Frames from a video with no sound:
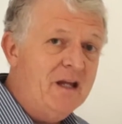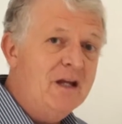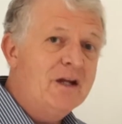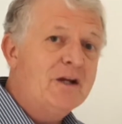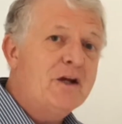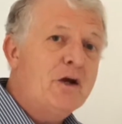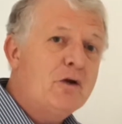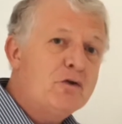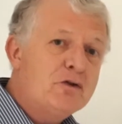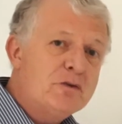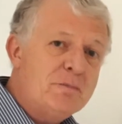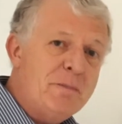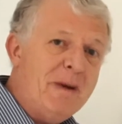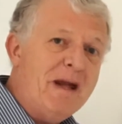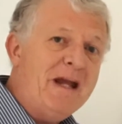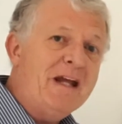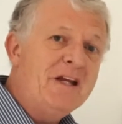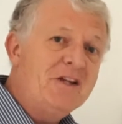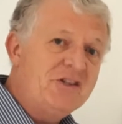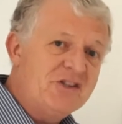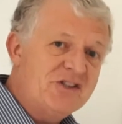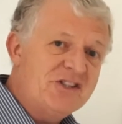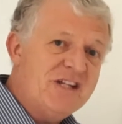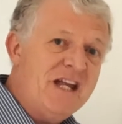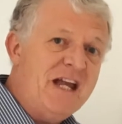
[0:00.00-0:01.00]
go to
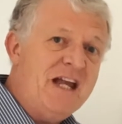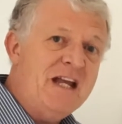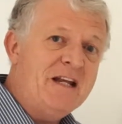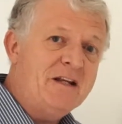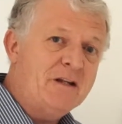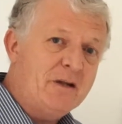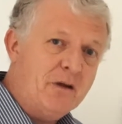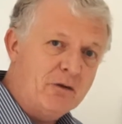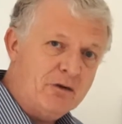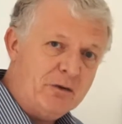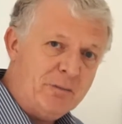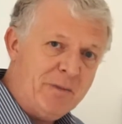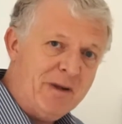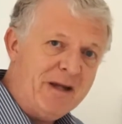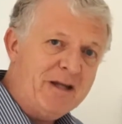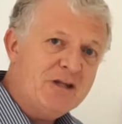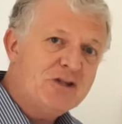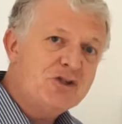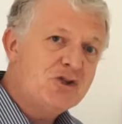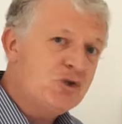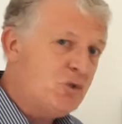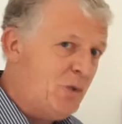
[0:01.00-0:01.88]
page 10, go to page